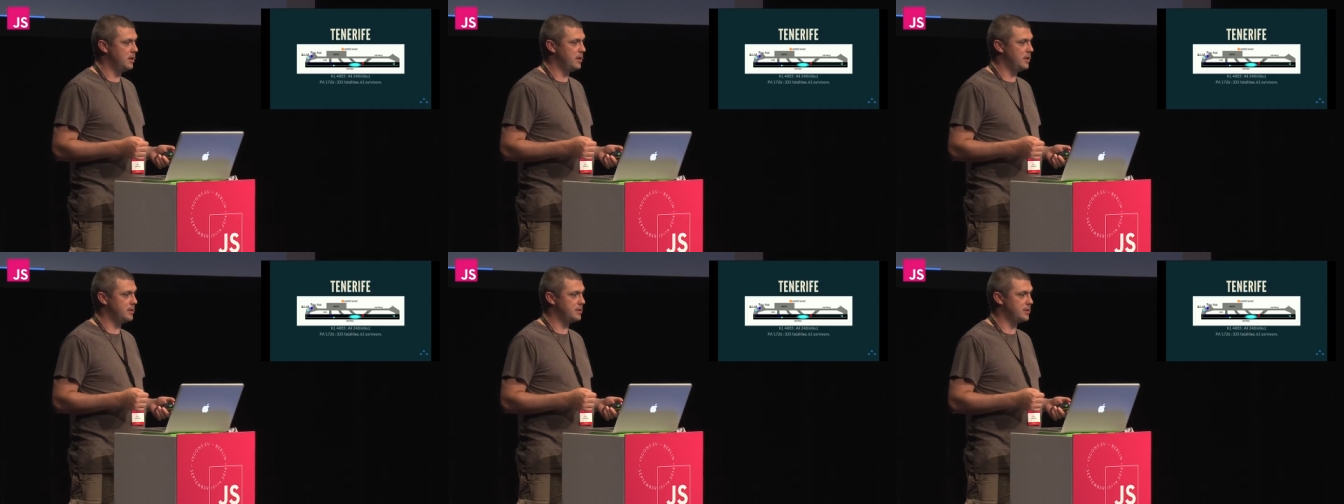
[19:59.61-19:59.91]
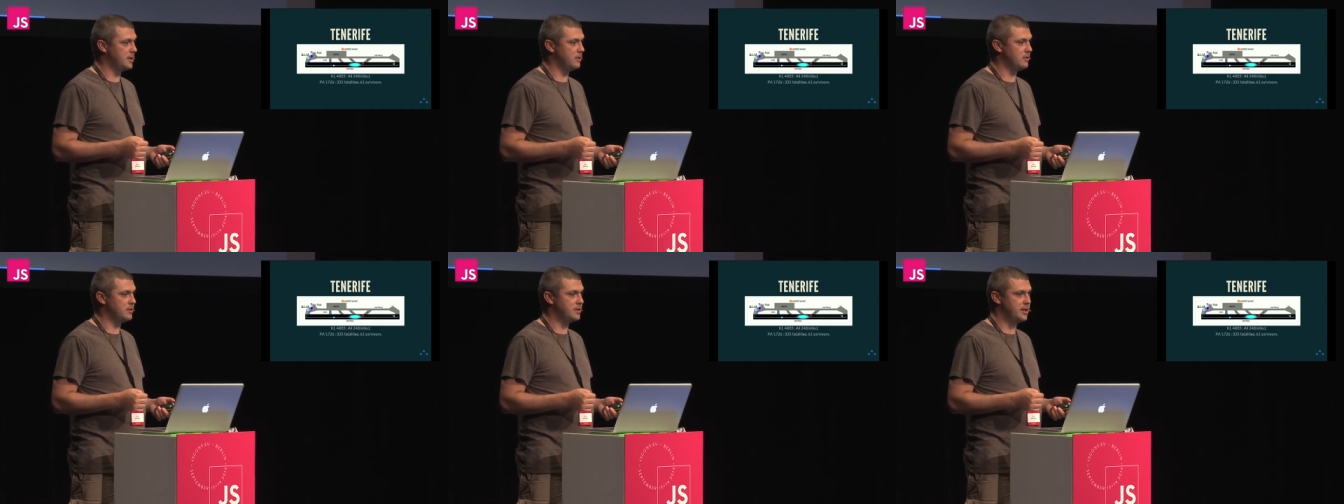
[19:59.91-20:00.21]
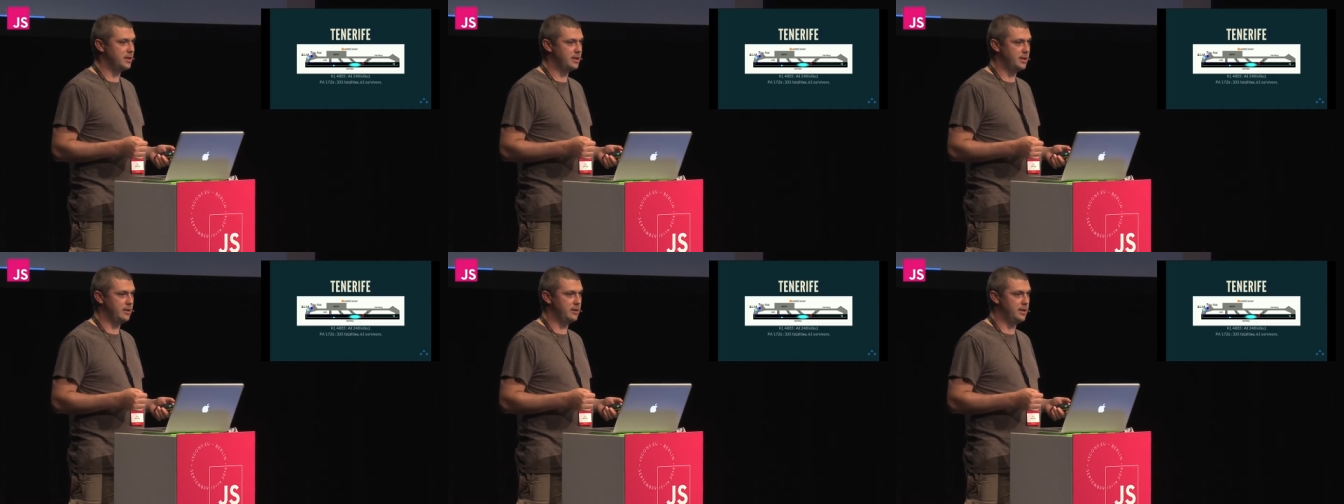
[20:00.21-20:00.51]
are still
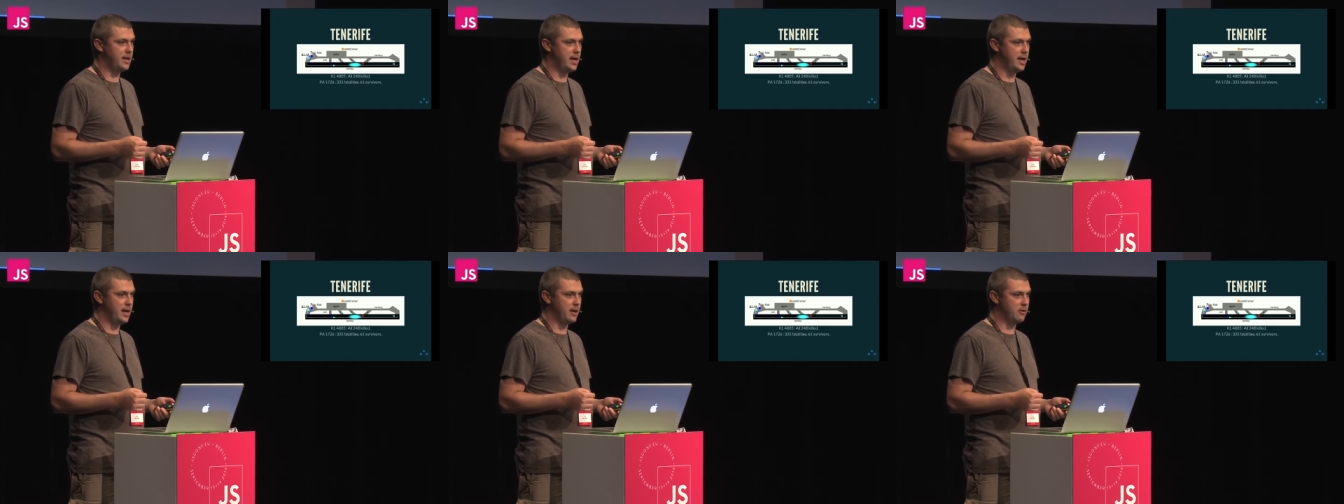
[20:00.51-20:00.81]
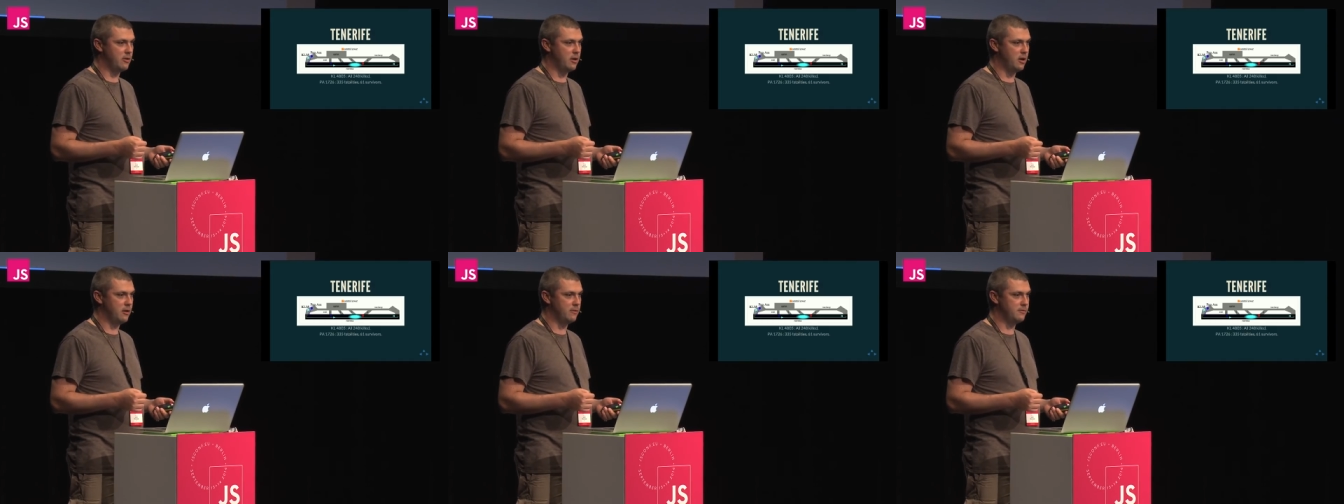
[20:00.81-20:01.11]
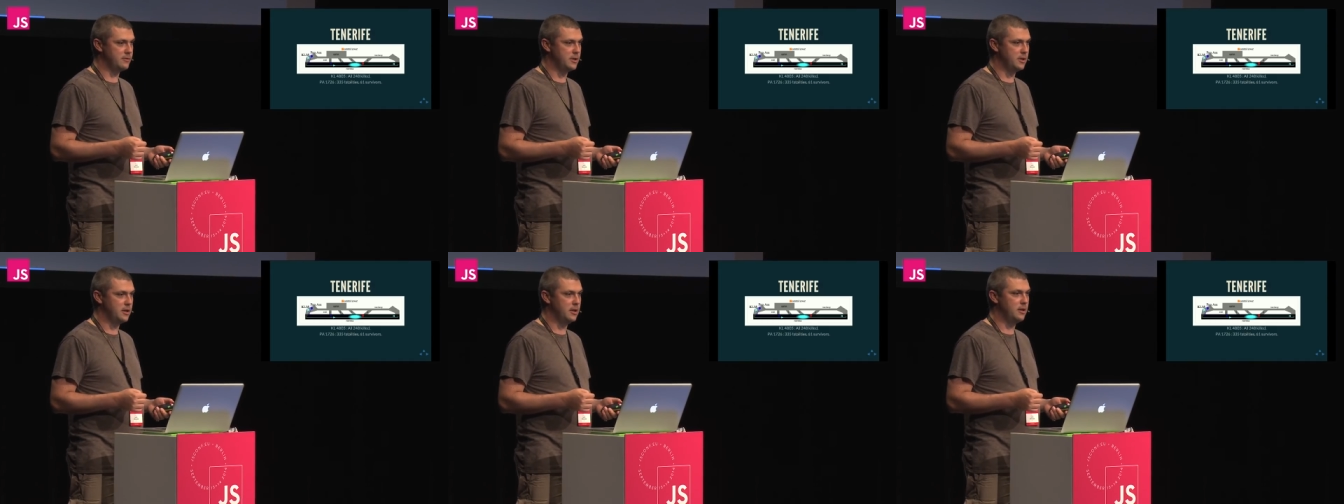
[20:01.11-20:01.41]
sitting in the
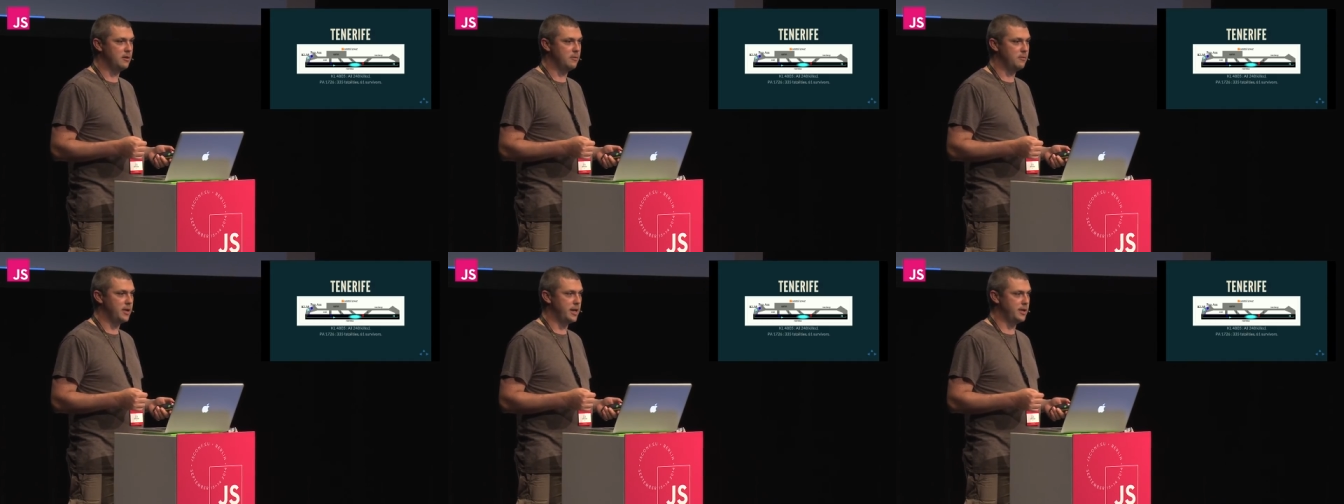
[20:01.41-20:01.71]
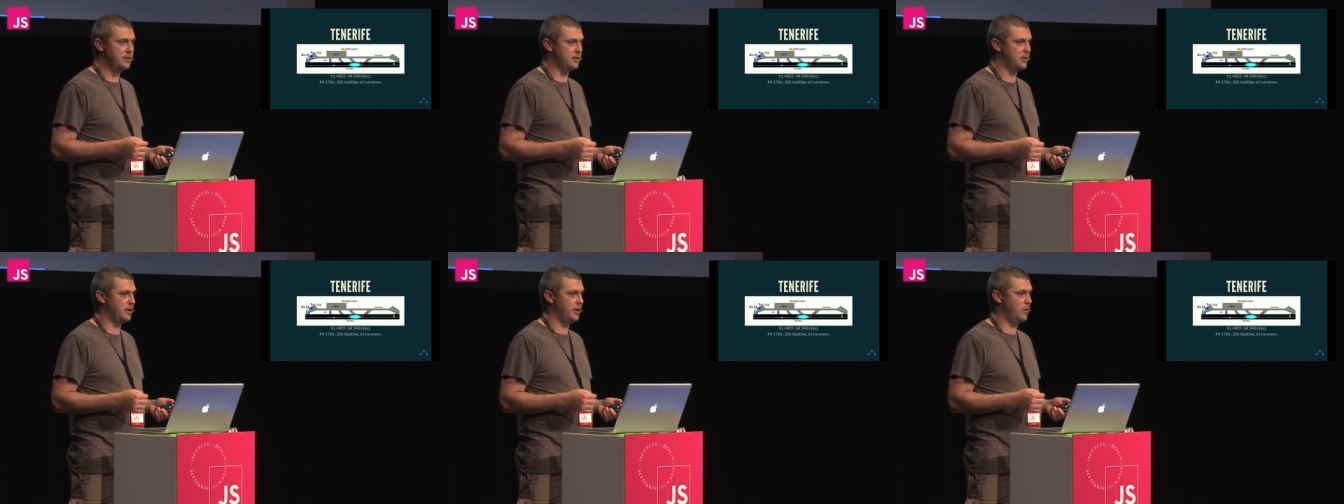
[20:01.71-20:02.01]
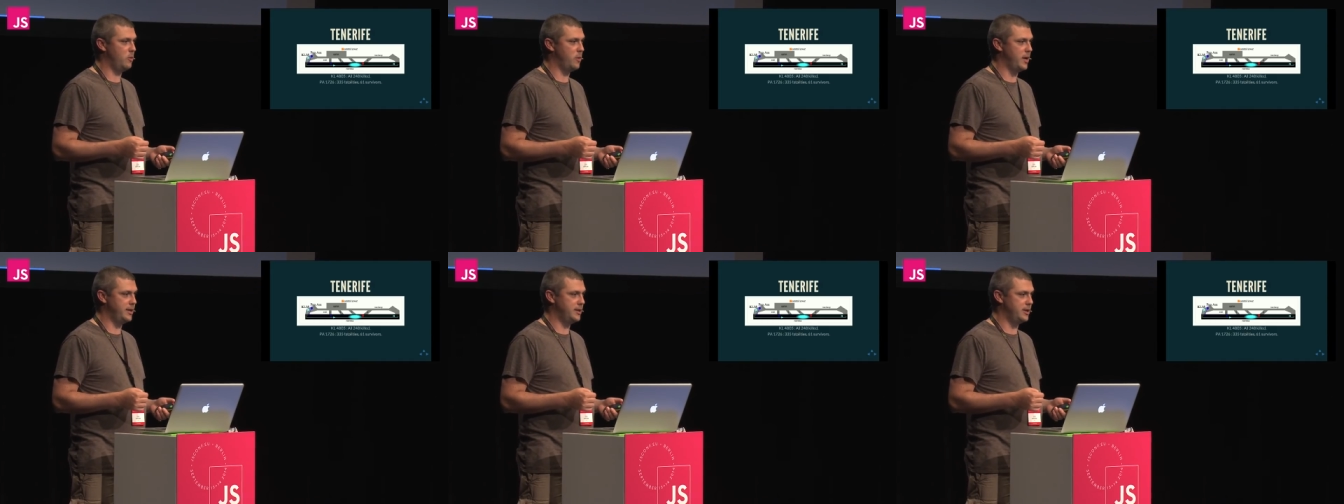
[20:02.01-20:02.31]
aircraft, patiently
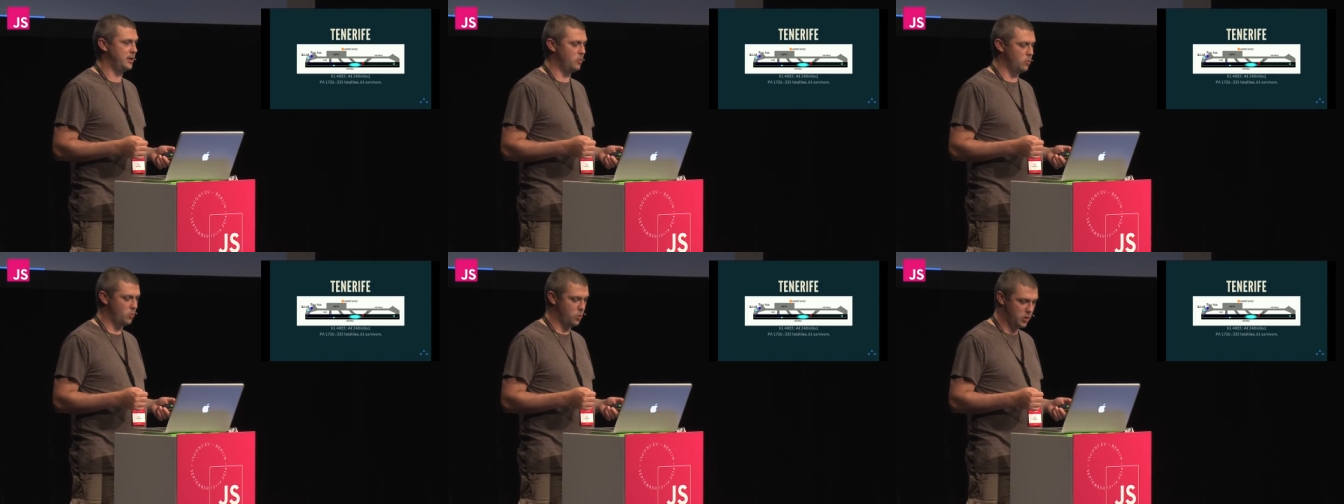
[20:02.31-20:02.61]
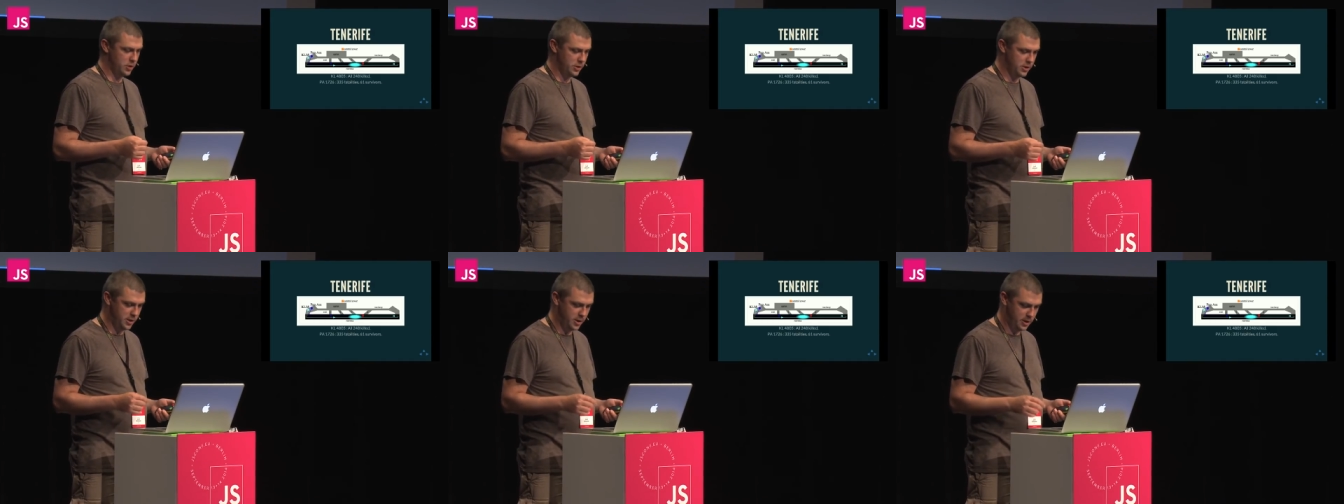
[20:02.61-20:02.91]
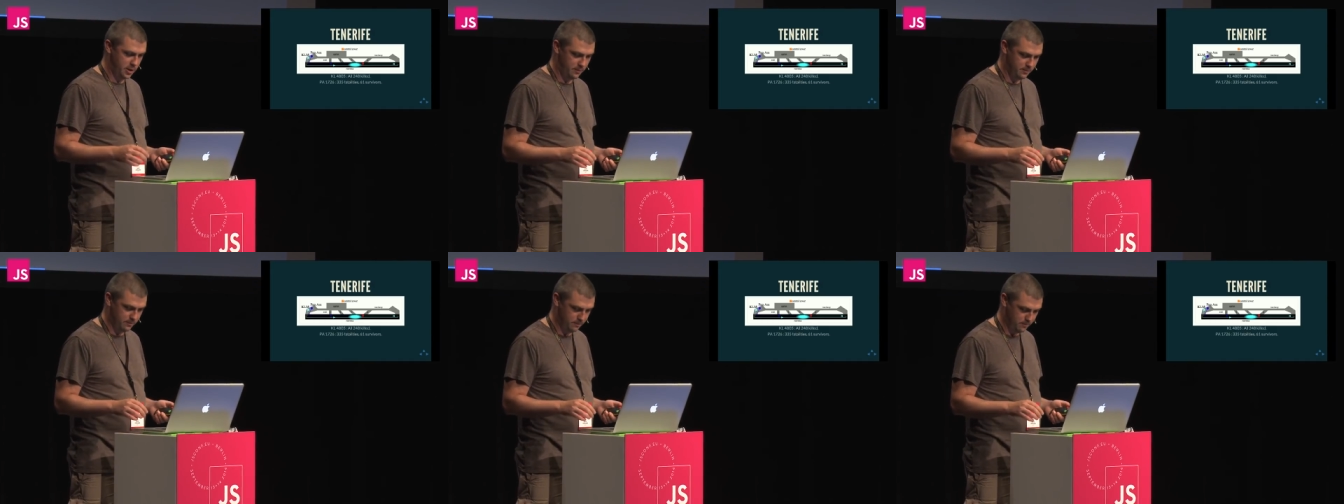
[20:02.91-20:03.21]
waiting what to do.